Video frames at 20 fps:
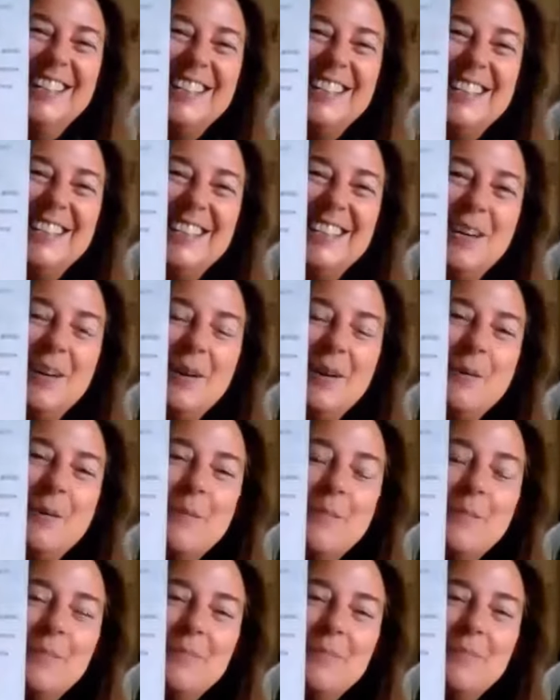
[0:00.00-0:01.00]

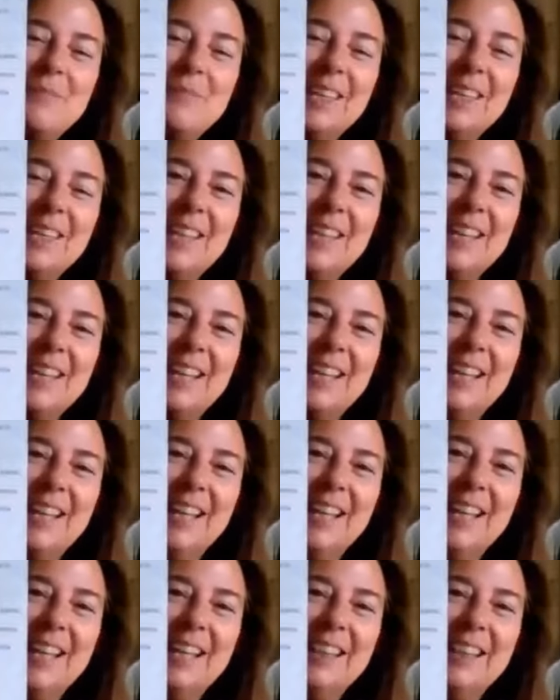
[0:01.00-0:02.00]
So
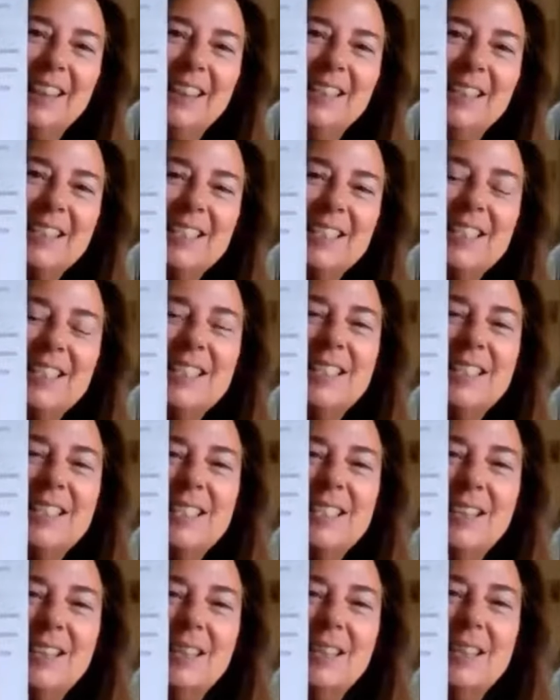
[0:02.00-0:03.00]
this is
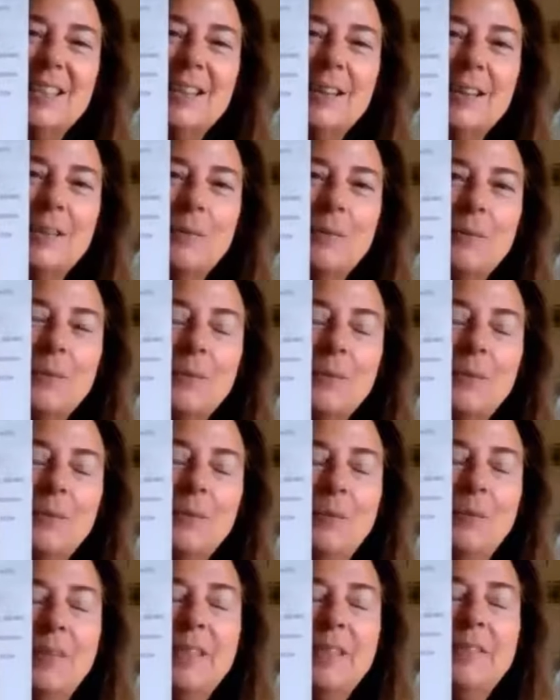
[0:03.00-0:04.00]

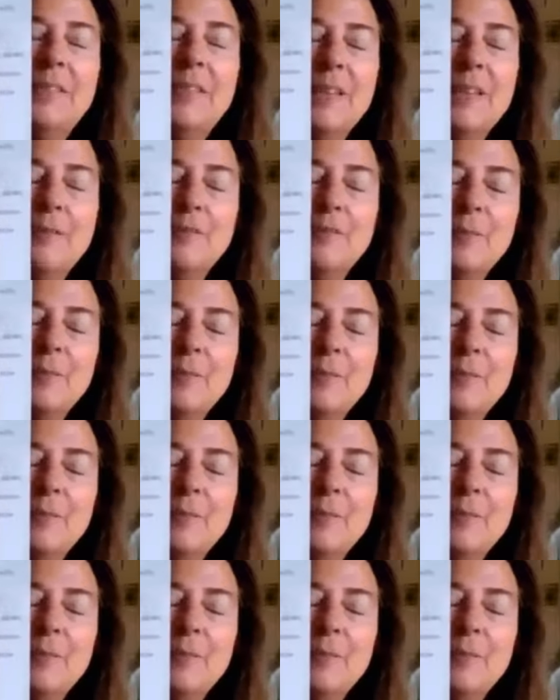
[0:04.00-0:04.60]
living from the